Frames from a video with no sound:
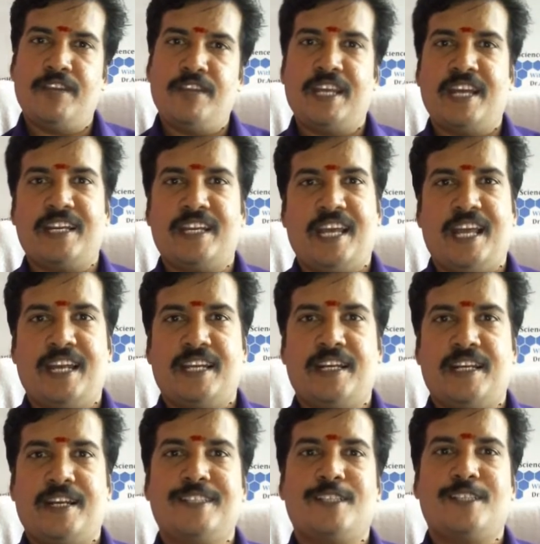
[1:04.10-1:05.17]
can
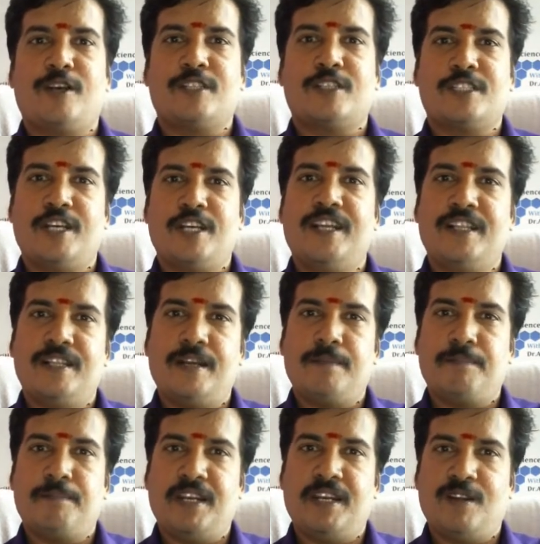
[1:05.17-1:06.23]
characterize or study
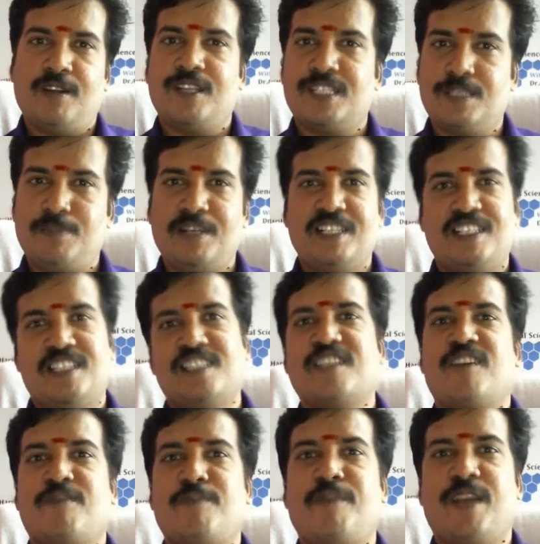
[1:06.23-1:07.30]
that particular species
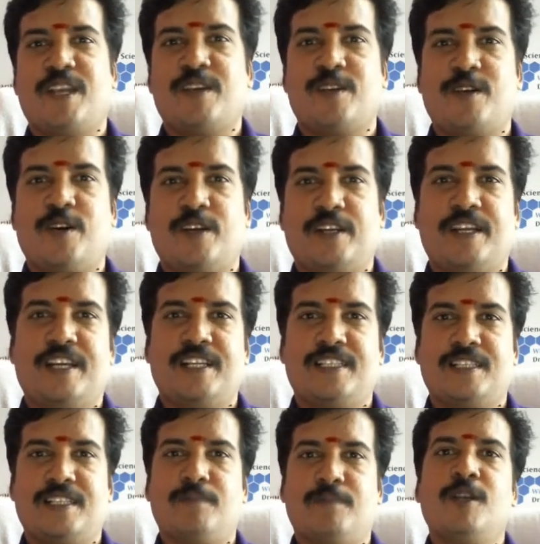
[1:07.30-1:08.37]
of
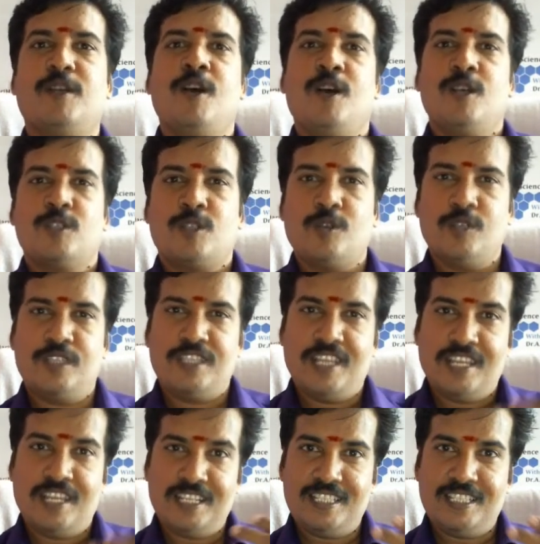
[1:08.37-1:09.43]
microorganism. So
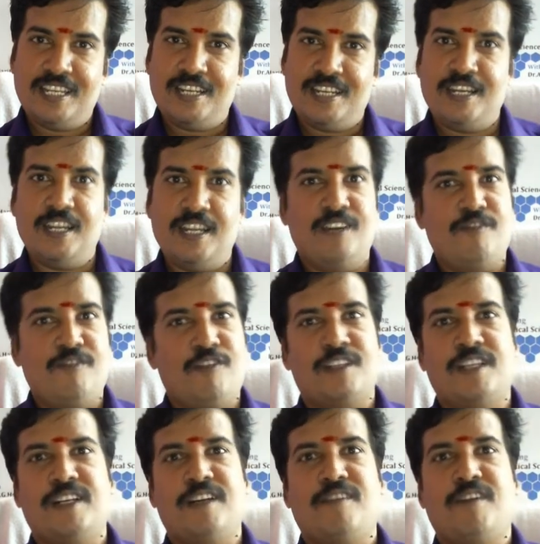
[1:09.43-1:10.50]
there is a need for
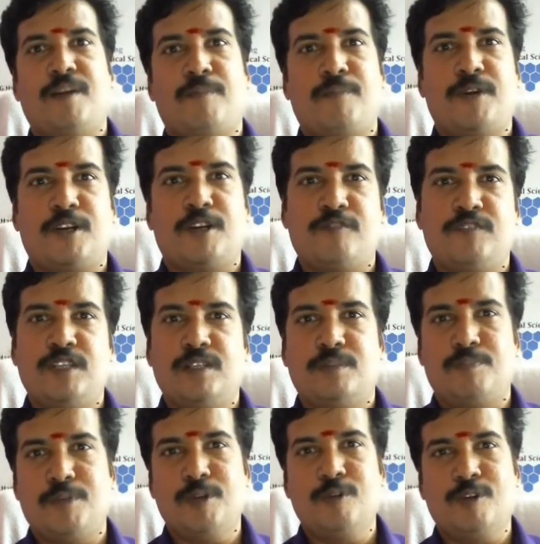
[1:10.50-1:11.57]
the development of this
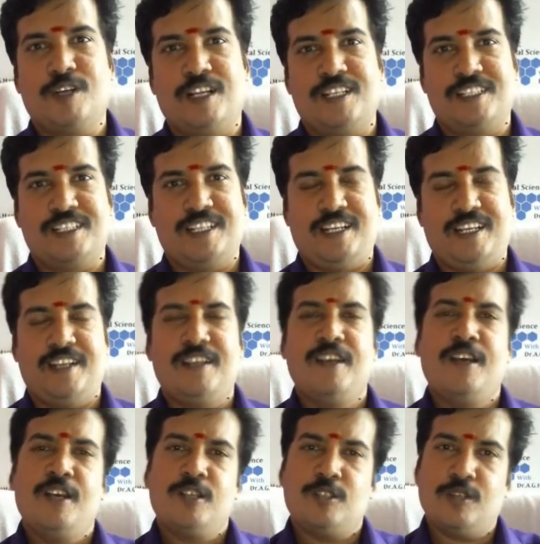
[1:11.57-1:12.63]
pure culture.
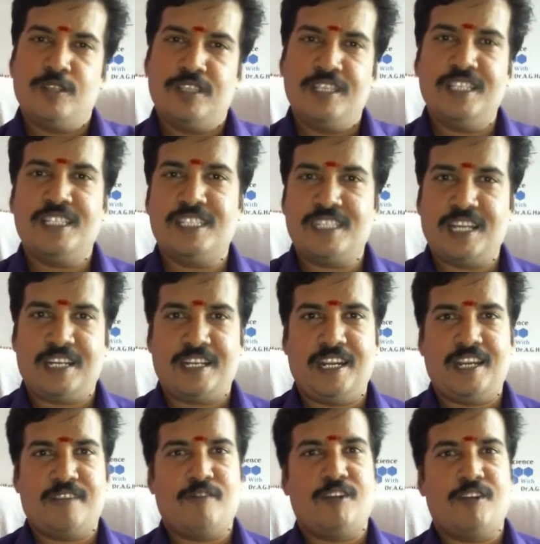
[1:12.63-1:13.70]
So this
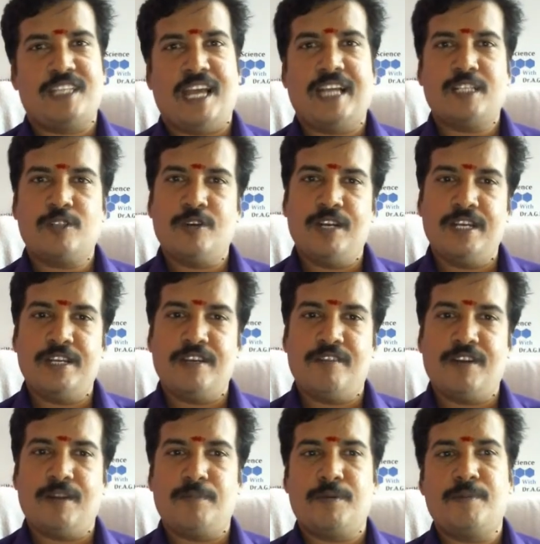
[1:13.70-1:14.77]
technique was actually
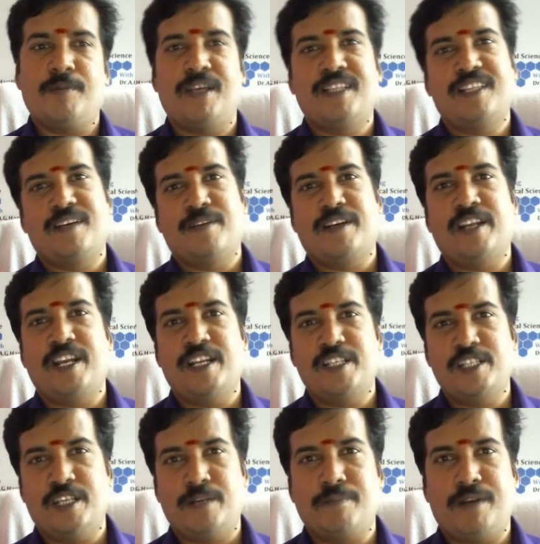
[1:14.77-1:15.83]
developed by the great
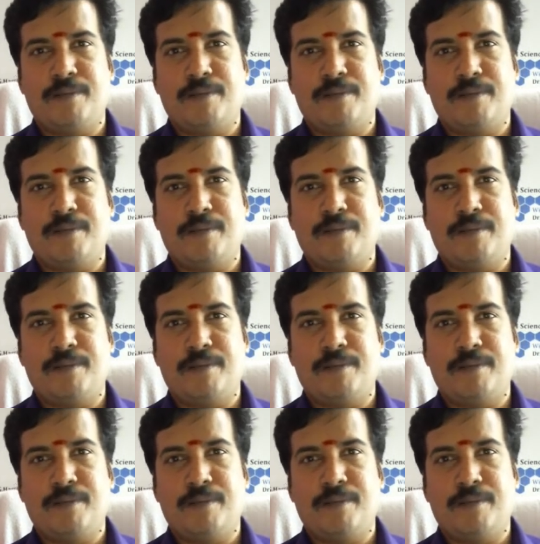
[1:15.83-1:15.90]
German